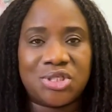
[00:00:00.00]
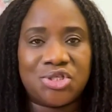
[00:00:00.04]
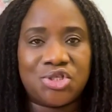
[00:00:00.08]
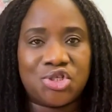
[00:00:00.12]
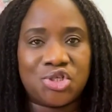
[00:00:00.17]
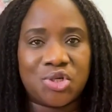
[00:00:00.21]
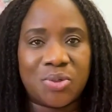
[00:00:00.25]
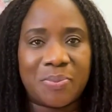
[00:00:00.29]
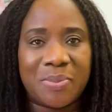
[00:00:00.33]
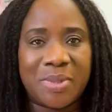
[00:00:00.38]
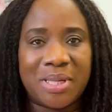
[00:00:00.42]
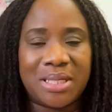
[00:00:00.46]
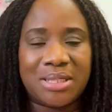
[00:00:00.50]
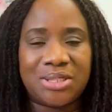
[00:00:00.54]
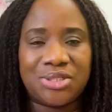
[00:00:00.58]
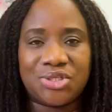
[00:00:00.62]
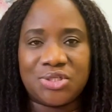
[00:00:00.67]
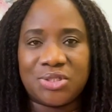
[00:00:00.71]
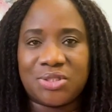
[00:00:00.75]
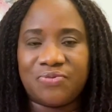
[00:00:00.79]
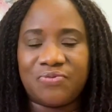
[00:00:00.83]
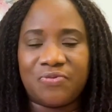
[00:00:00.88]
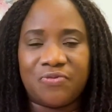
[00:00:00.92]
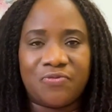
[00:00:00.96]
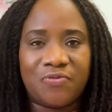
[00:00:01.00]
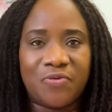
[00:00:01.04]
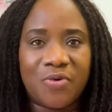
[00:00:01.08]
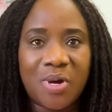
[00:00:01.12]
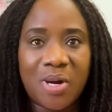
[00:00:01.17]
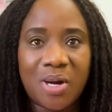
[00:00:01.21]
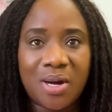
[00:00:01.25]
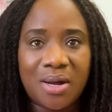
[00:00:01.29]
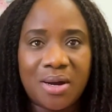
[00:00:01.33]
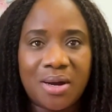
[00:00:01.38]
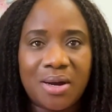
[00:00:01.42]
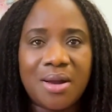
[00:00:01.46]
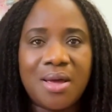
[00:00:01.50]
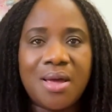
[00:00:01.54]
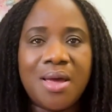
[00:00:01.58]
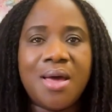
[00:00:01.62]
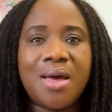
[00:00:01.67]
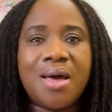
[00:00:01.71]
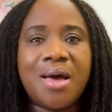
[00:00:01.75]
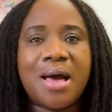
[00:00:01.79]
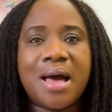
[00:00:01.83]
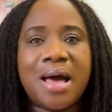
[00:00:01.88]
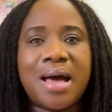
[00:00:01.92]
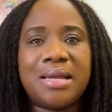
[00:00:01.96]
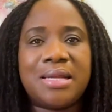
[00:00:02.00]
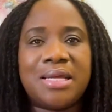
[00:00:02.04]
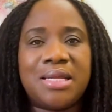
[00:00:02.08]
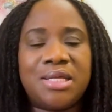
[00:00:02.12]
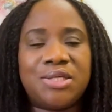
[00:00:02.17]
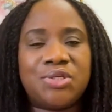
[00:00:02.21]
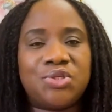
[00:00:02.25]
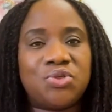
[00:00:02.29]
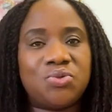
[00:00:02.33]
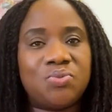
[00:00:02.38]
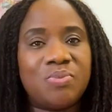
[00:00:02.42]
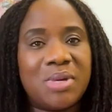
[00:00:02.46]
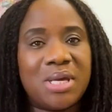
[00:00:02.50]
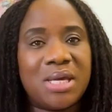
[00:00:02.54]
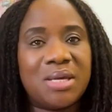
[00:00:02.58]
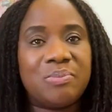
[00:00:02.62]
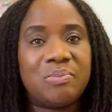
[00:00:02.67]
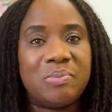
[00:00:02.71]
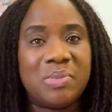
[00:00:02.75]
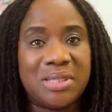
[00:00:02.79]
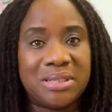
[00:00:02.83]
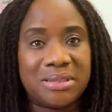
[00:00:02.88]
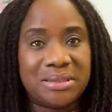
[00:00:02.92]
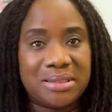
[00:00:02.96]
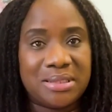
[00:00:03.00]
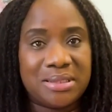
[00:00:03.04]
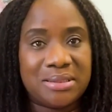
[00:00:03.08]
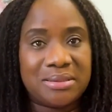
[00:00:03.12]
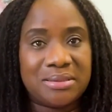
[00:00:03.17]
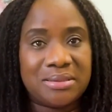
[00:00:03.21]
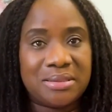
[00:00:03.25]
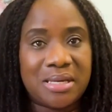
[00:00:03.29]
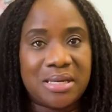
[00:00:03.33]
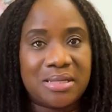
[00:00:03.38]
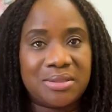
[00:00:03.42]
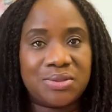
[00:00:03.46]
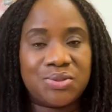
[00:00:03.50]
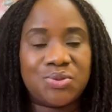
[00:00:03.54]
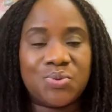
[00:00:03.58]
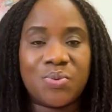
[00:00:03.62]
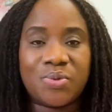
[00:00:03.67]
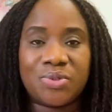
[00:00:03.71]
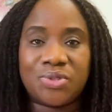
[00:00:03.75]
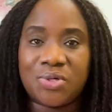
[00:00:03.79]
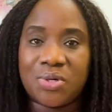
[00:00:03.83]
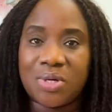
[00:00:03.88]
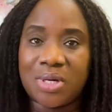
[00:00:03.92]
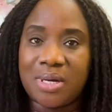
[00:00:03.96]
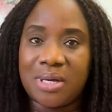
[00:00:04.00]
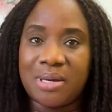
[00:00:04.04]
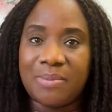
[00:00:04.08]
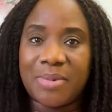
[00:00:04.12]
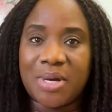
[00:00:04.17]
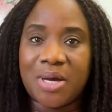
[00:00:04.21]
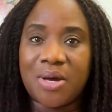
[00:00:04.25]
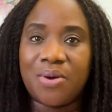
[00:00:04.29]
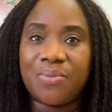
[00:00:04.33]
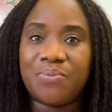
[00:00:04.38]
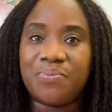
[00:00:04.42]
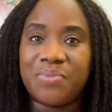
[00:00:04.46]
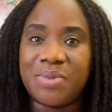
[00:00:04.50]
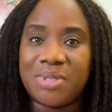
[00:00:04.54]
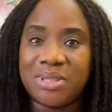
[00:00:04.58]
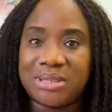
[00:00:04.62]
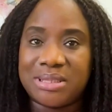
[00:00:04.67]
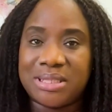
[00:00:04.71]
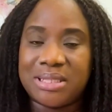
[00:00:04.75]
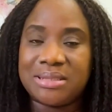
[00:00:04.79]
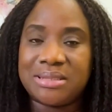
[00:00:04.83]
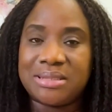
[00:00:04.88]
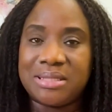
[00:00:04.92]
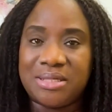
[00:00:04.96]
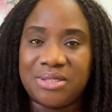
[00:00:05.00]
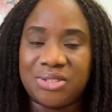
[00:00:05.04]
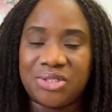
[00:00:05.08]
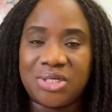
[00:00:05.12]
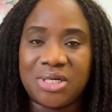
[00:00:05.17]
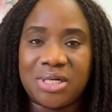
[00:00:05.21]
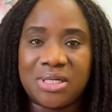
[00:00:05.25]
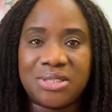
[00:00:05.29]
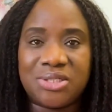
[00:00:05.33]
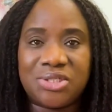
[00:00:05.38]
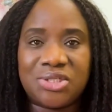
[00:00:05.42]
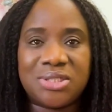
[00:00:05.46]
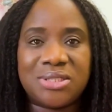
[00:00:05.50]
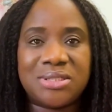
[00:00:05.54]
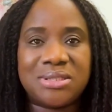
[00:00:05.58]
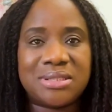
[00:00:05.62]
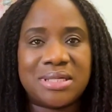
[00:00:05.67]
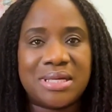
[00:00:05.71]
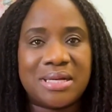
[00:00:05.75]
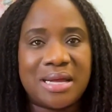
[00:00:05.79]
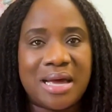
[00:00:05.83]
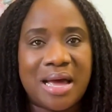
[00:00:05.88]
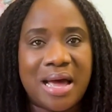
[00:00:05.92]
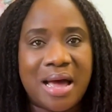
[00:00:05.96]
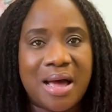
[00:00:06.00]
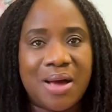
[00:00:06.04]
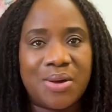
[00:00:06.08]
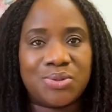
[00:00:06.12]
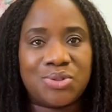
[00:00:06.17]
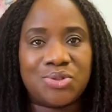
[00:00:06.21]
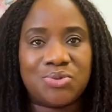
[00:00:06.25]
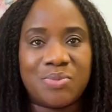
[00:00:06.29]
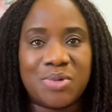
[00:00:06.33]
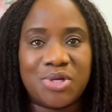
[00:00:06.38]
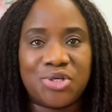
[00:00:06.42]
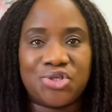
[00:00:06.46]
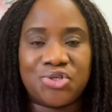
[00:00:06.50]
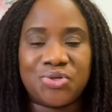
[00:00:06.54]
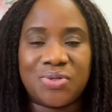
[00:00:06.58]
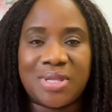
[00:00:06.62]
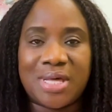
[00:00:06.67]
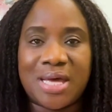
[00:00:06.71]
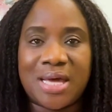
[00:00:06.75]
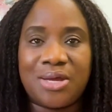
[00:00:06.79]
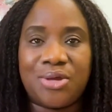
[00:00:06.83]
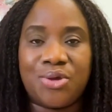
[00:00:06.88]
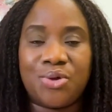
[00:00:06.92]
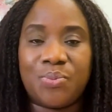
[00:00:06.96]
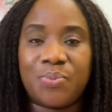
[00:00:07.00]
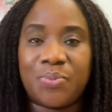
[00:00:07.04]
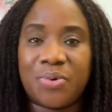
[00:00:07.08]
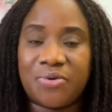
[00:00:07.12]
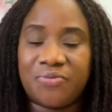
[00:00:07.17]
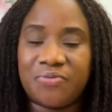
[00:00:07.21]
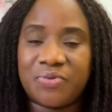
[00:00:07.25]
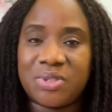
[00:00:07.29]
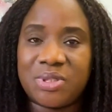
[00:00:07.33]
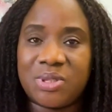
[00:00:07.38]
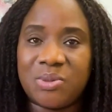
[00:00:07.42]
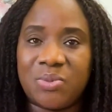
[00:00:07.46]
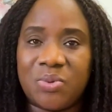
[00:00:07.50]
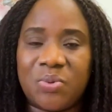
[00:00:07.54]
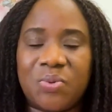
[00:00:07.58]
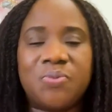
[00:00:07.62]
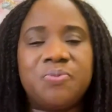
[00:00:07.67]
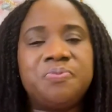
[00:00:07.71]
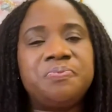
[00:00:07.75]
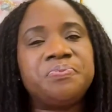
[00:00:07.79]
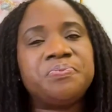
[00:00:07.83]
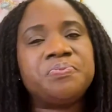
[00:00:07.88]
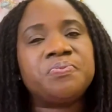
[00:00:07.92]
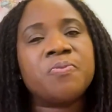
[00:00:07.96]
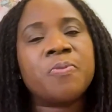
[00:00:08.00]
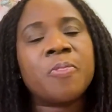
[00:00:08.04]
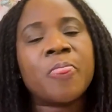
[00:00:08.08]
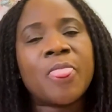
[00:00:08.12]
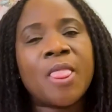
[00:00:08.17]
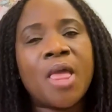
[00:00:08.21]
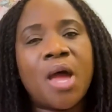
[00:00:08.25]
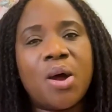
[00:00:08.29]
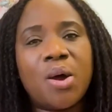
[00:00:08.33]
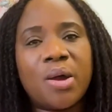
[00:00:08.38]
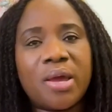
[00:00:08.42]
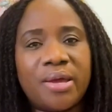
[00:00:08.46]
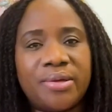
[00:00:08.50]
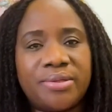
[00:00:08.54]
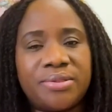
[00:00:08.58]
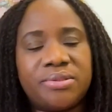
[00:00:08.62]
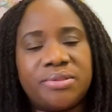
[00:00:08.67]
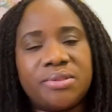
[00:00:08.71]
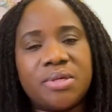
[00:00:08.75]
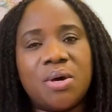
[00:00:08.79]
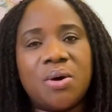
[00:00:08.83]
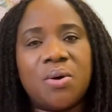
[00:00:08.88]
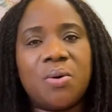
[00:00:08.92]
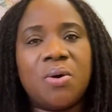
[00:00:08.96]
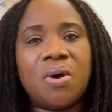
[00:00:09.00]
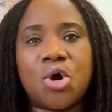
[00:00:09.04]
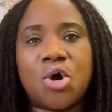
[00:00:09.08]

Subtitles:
shopping just for fun and it needs to make business sense. So we're talking about business intelligence and how to make sure that you're profitable. Okay, so